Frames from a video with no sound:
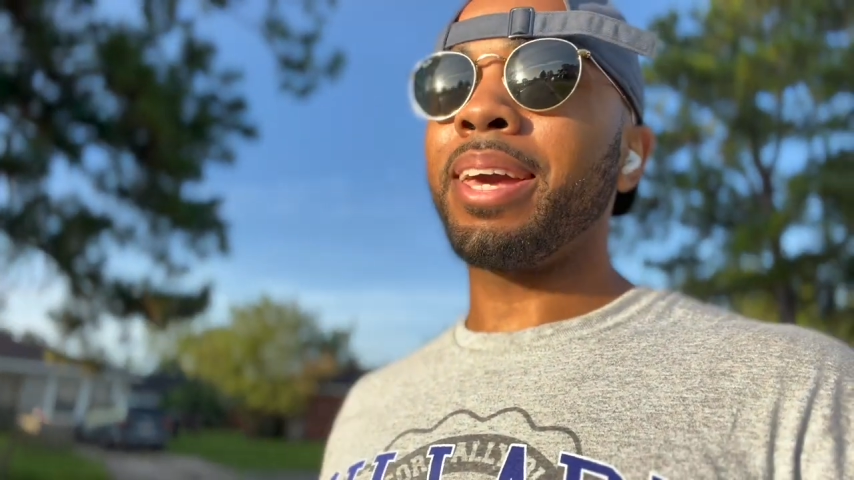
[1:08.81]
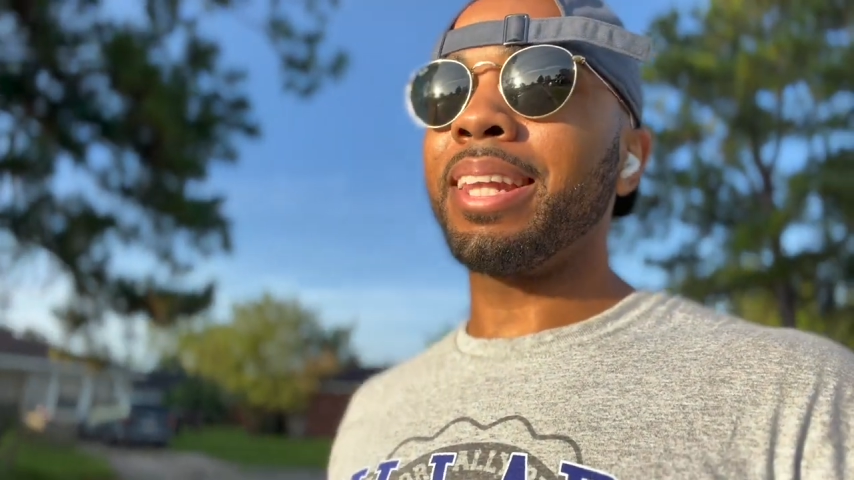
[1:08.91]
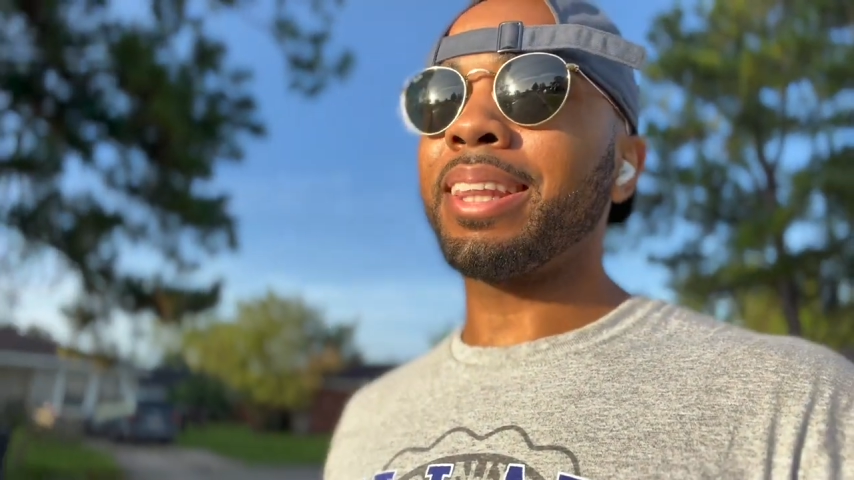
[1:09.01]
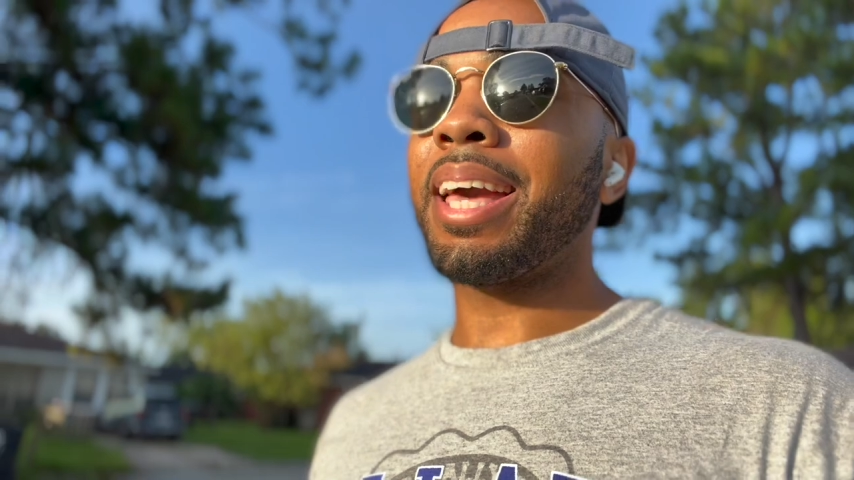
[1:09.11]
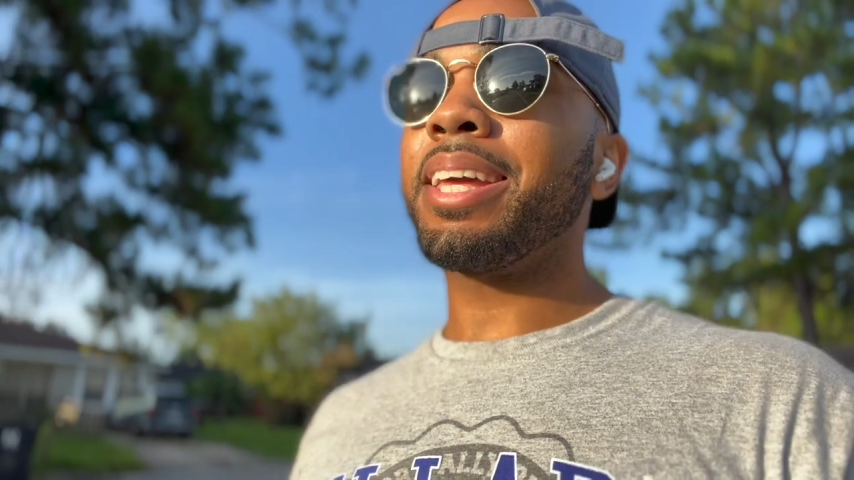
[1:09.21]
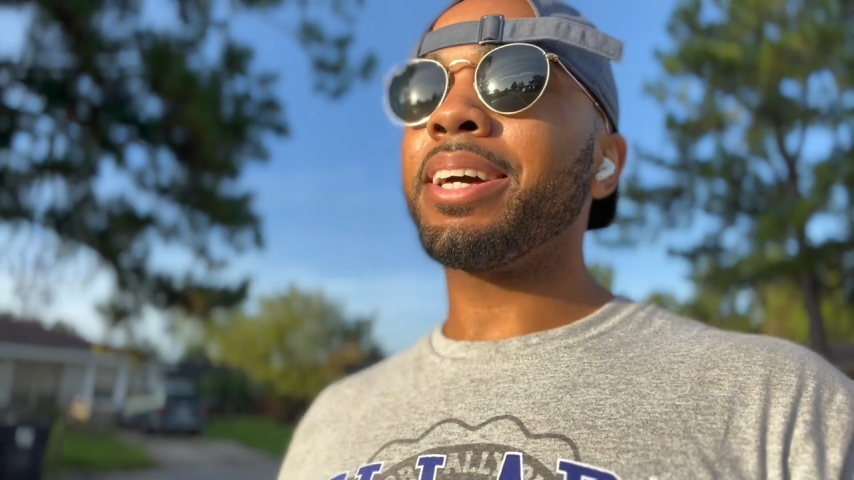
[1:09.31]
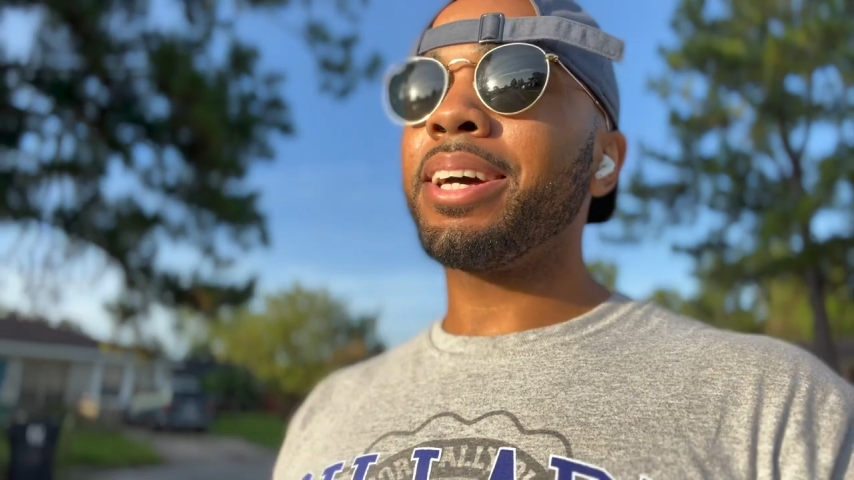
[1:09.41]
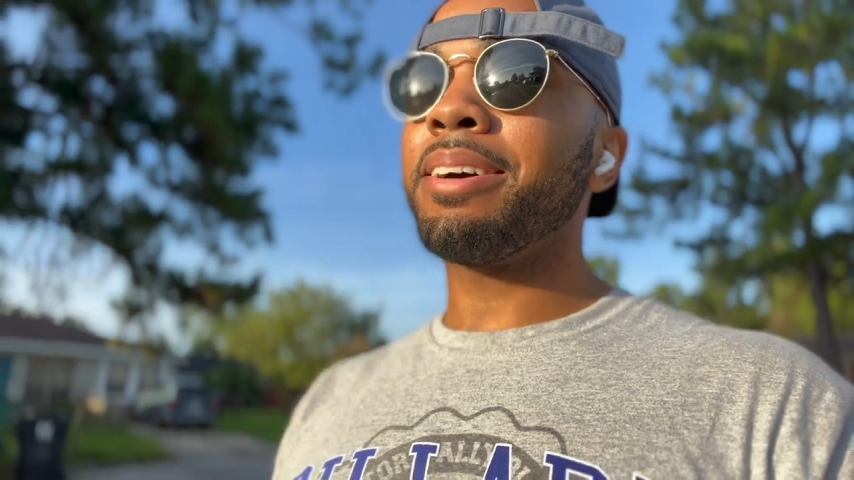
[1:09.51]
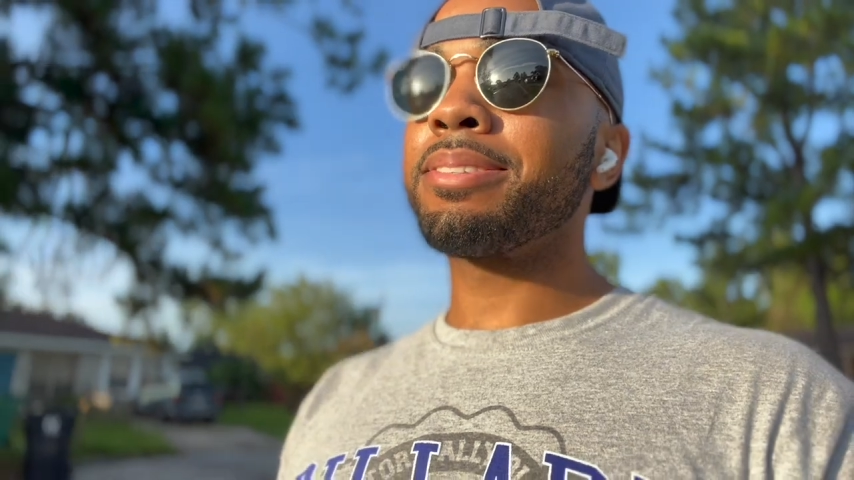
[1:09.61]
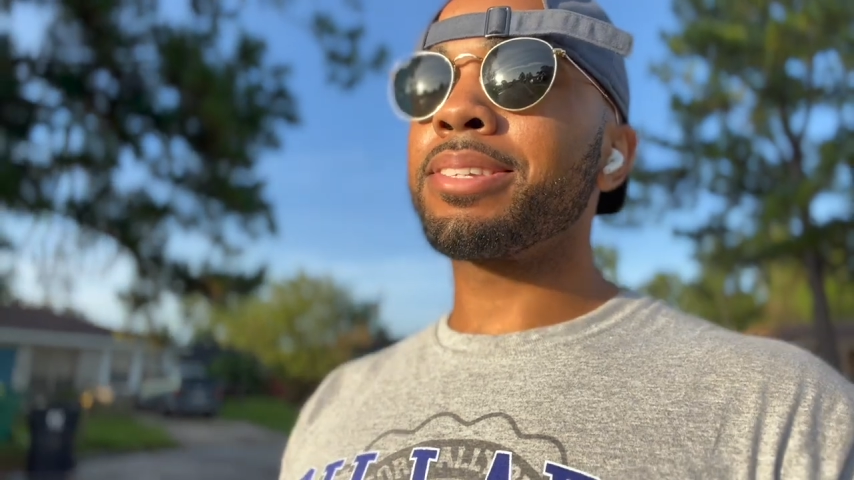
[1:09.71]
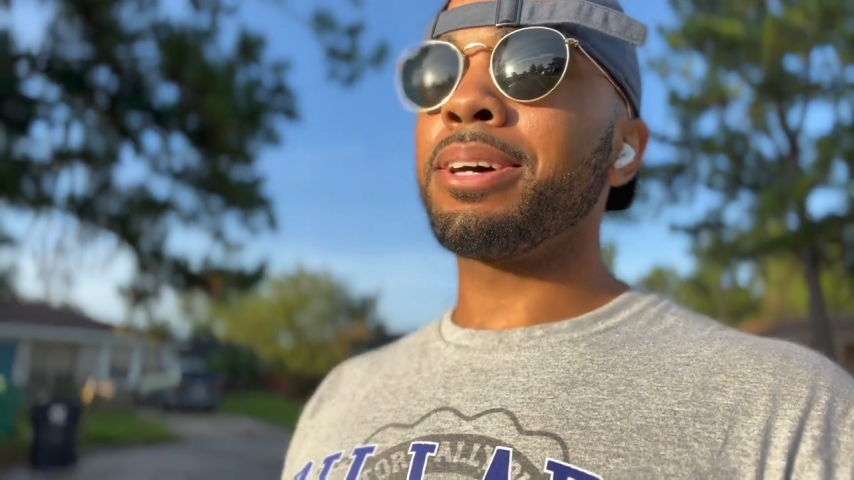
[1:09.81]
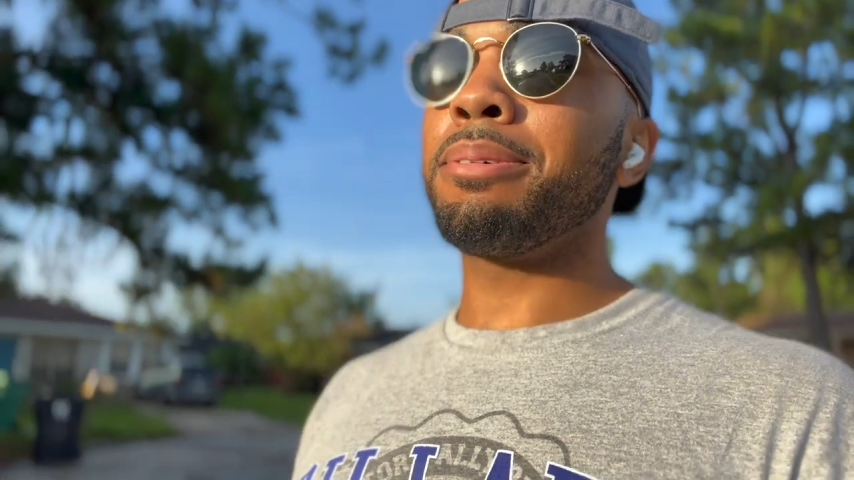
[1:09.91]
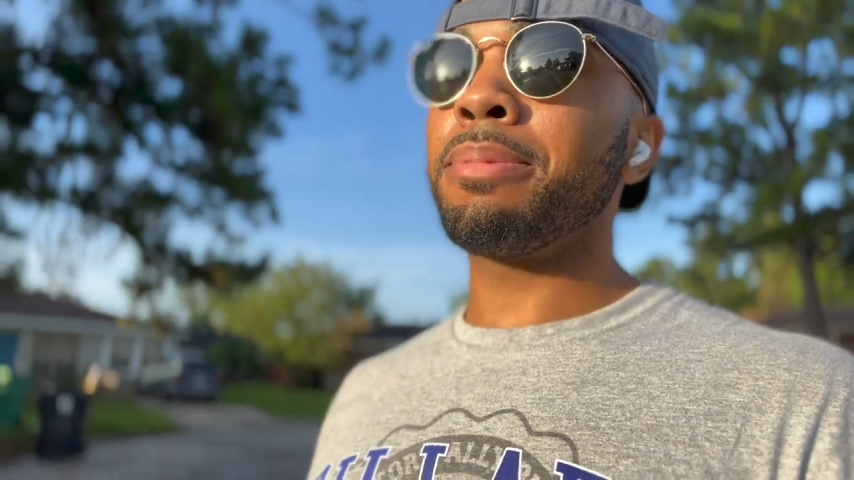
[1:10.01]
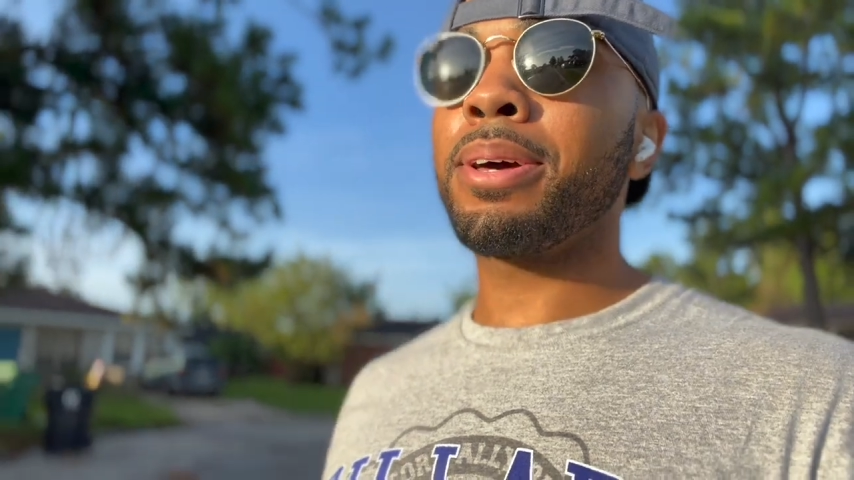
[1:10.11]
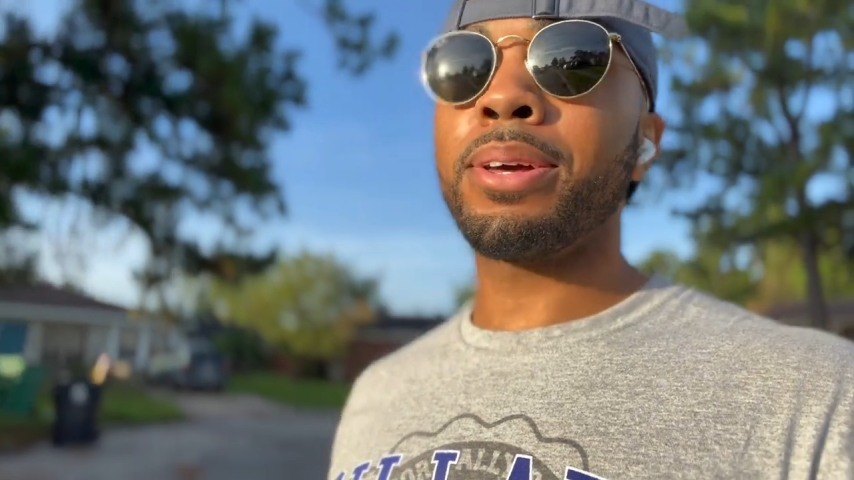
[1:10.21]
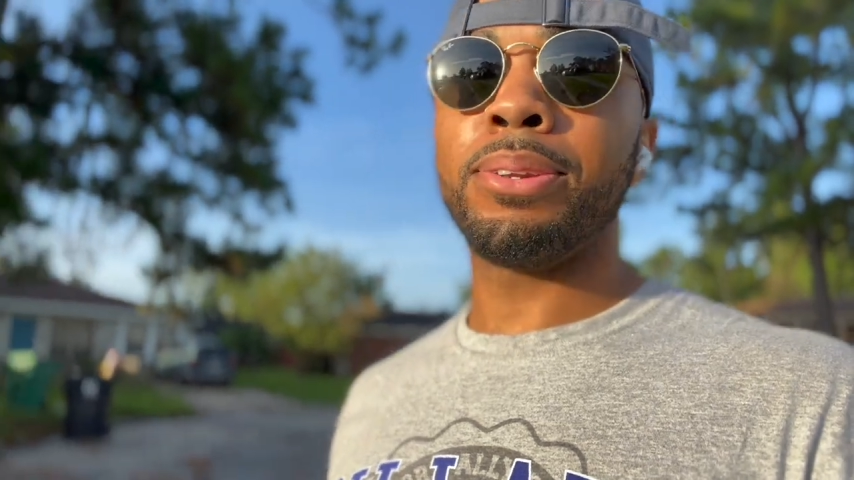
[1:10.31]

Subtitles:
In light of some